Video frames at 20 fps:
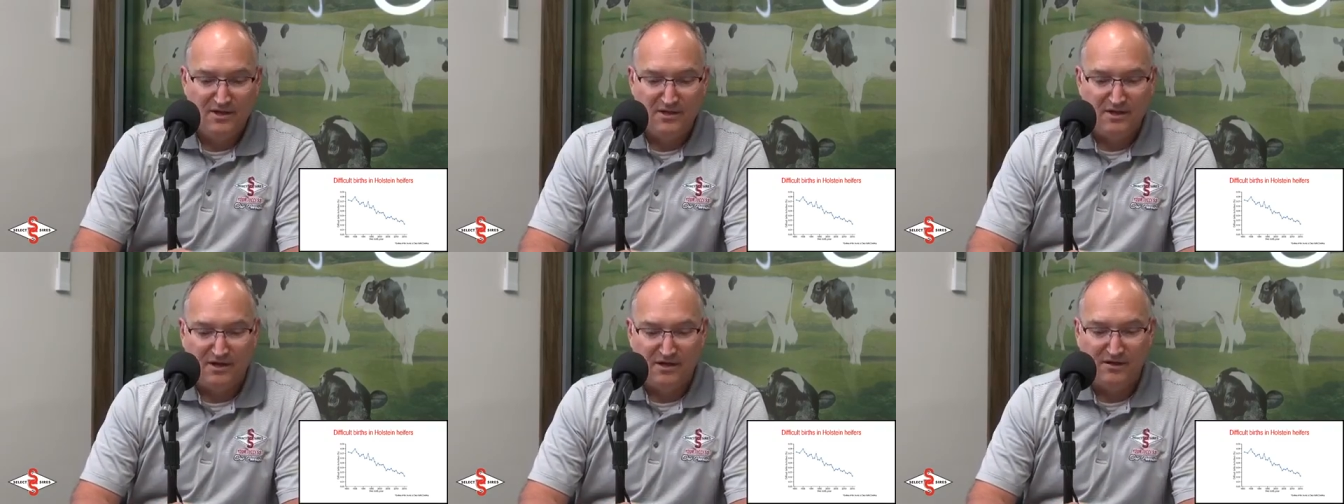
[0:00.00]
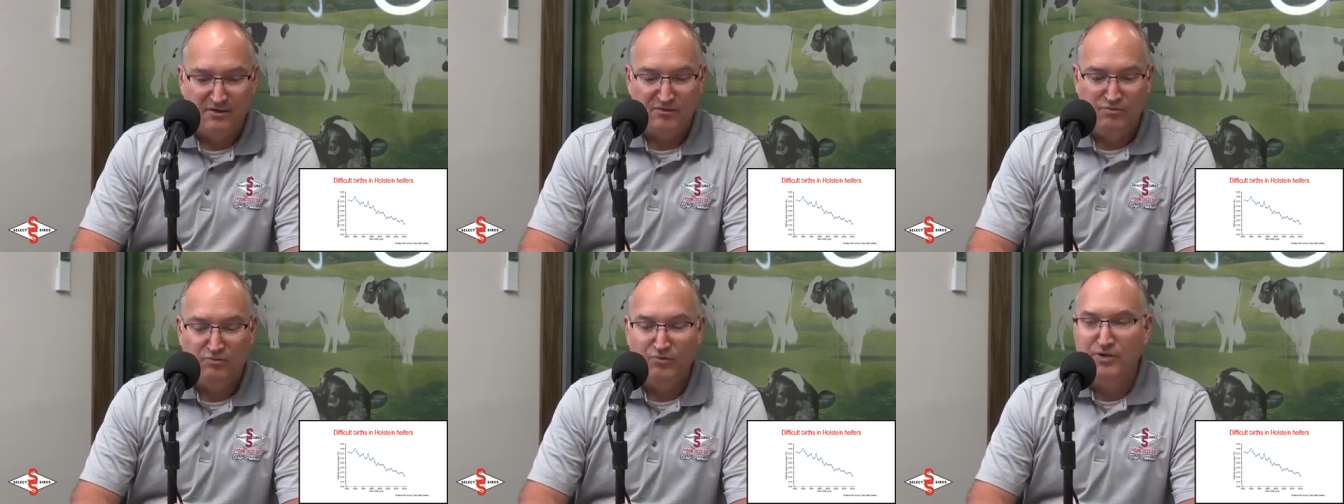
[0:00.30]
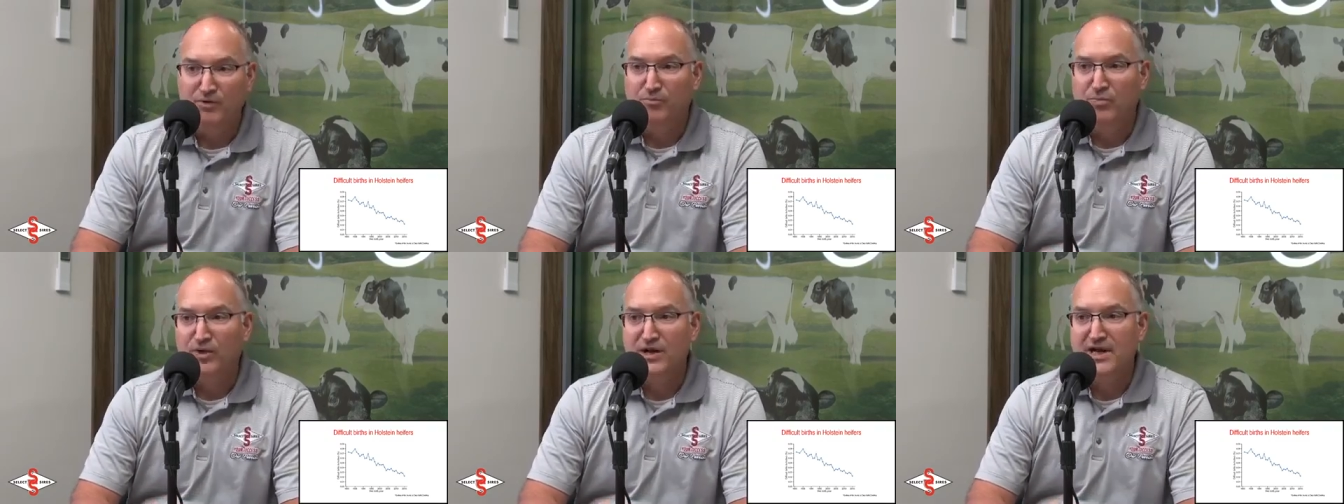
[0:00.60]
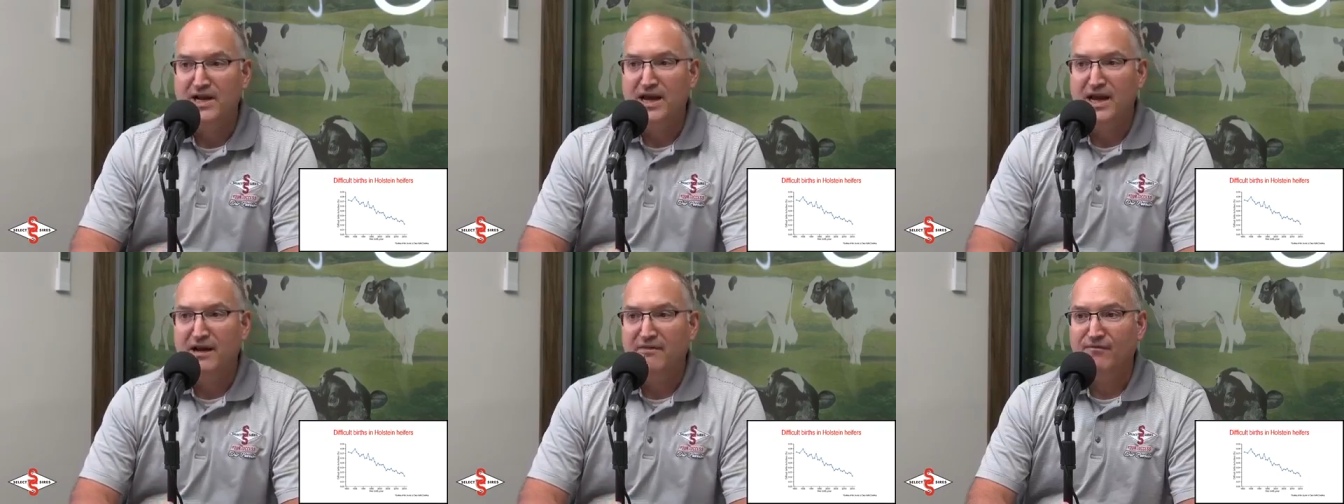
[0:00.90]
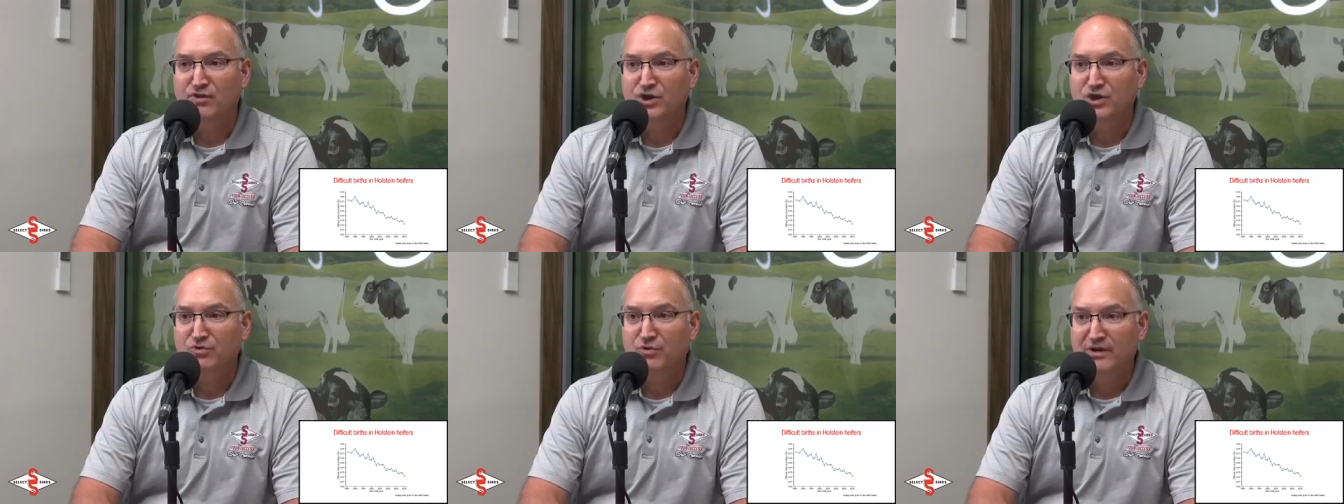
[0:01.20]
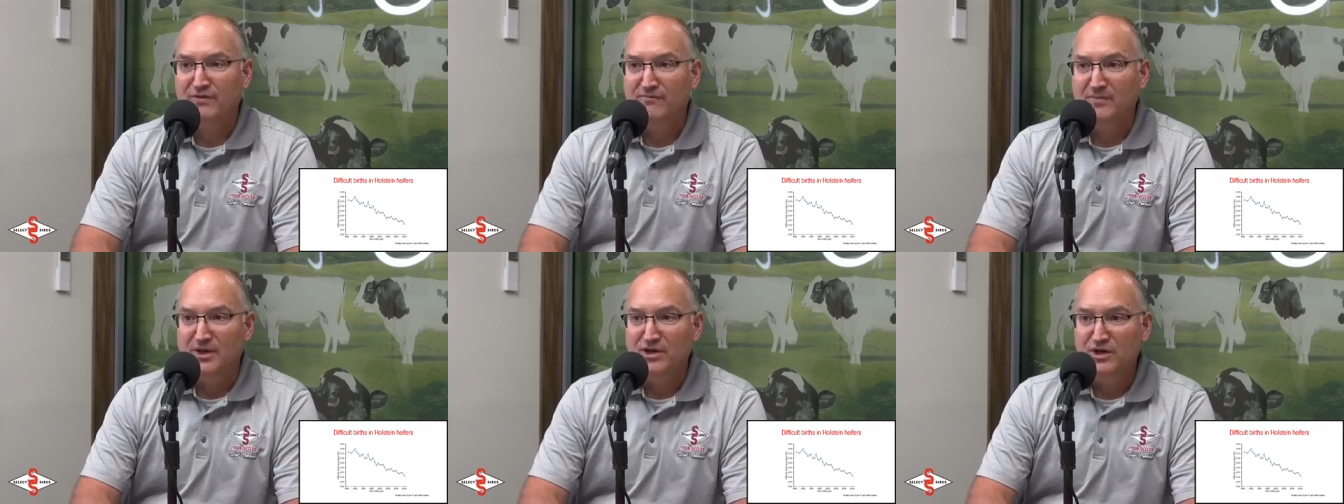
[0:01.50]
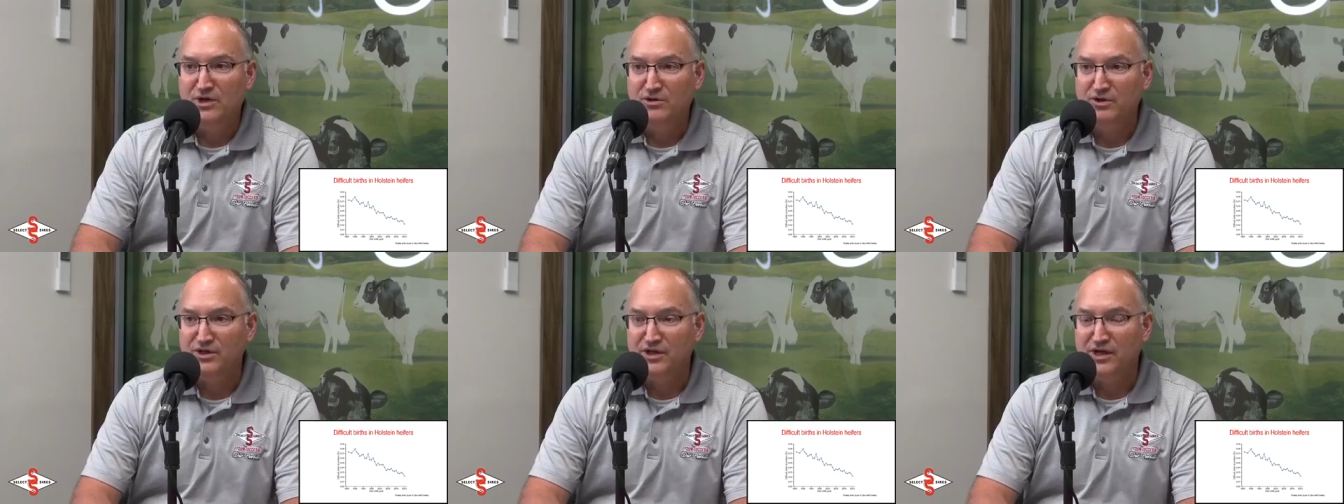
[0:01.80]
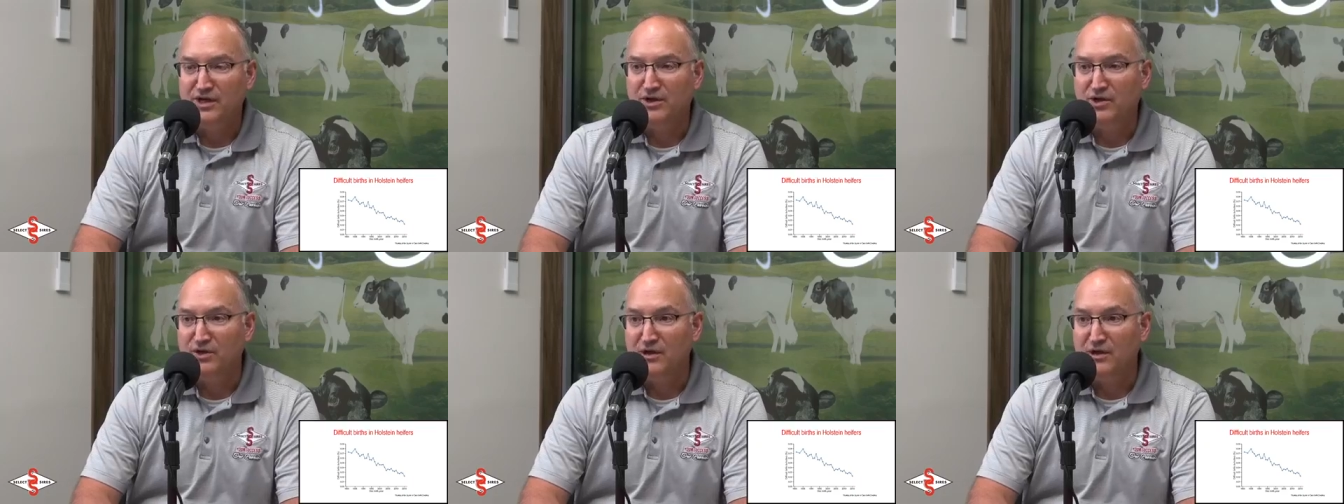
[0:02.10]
uh, the breed average we've been using,